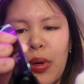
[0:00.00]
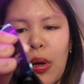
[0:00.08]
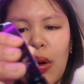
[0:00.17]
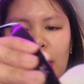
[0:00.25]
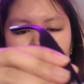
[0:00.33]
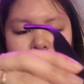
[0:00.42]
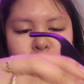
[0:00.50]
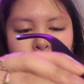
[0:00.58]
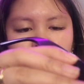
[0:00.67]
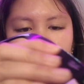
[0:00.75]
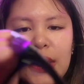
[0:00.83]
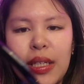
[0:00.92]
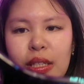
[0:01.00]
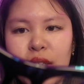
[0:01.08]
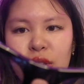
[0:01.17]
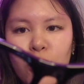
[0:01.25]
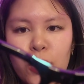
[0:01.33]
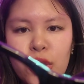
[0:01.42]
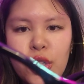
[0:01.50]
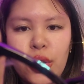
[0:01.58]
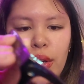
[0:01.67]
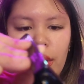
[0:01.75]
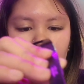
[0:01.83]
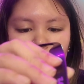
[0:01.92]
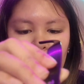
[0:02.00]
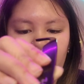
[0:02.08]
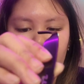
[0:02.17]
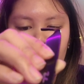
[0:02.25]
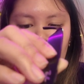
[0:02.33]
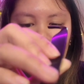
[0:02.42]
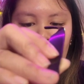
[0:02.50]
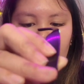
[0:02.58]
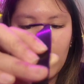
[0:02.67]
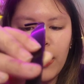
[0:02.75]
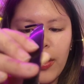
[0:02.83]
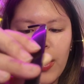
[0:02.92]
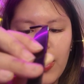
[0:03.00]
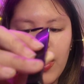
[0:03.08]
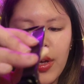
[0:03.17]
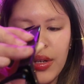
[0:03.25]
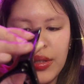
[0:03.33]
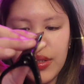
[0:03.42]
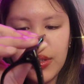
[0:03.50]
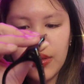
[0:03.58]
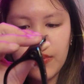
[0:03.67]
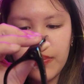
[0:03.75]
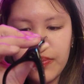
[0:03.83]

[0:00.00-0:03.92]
regardless, but it's like so much clearer than this.